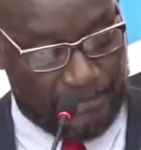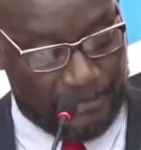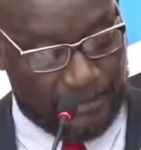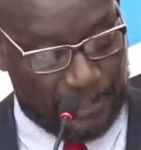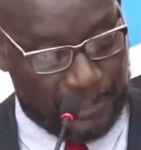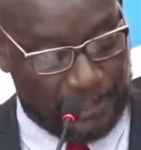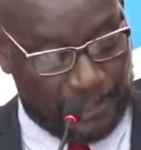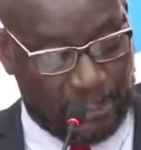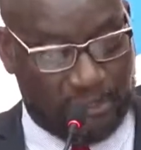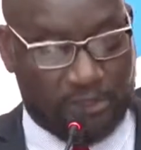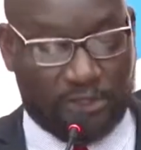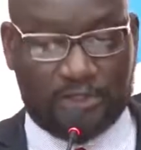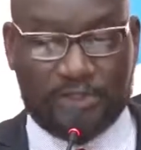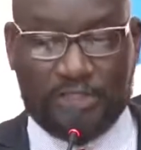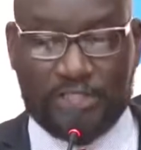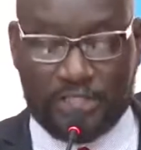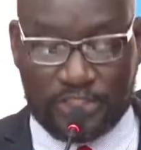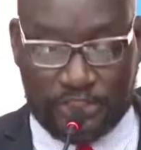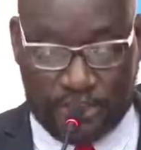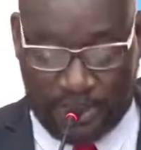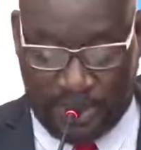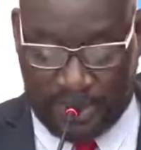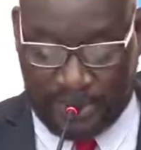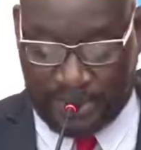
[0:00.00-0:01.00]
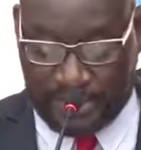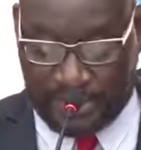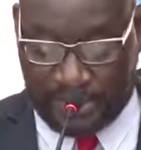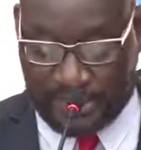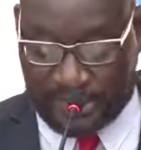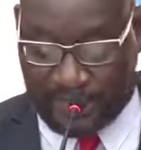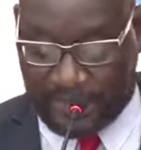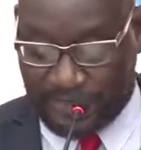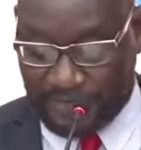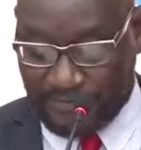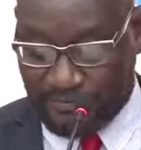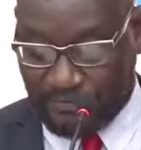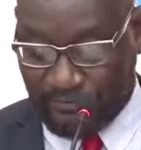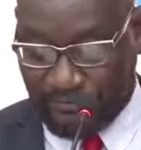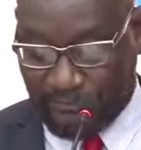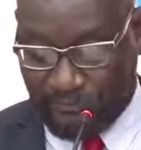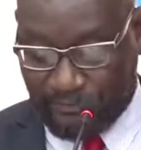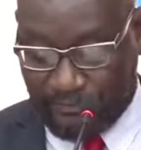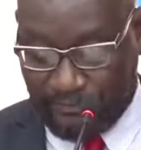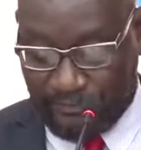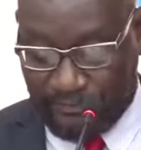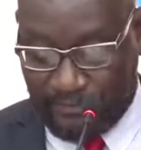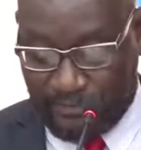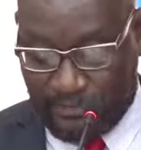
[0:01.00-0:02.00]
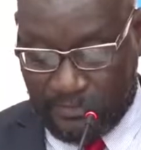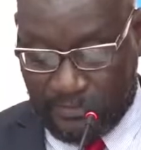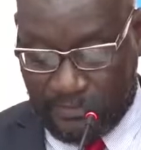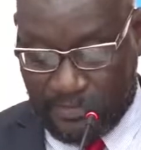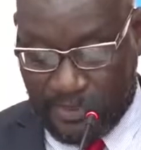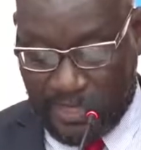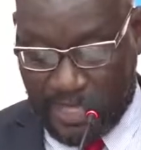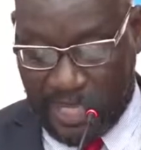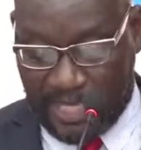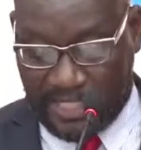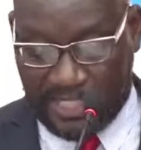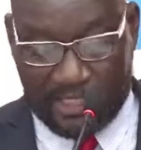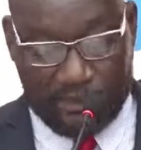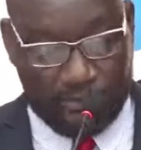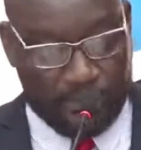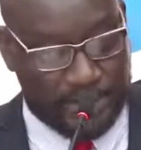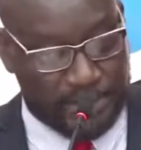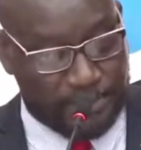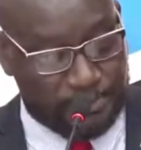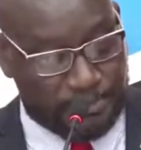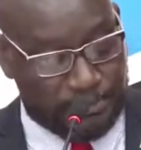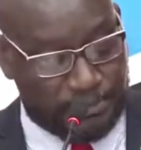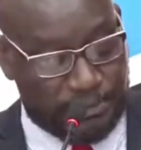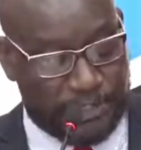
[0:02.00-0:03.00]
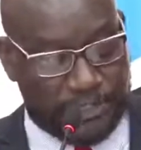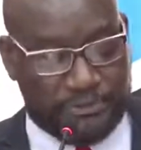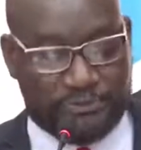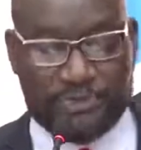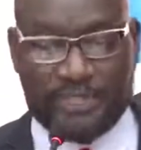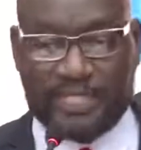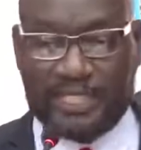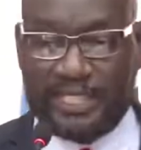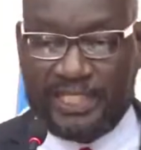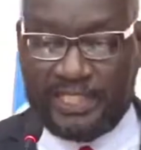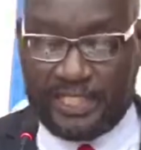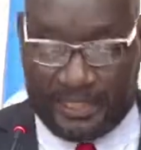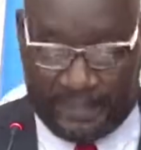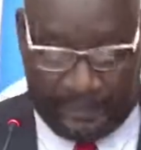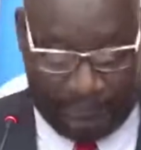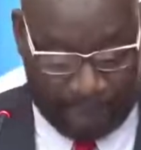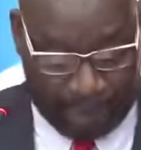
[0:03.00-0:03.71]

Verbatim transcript: The conditions at the respiratory clinic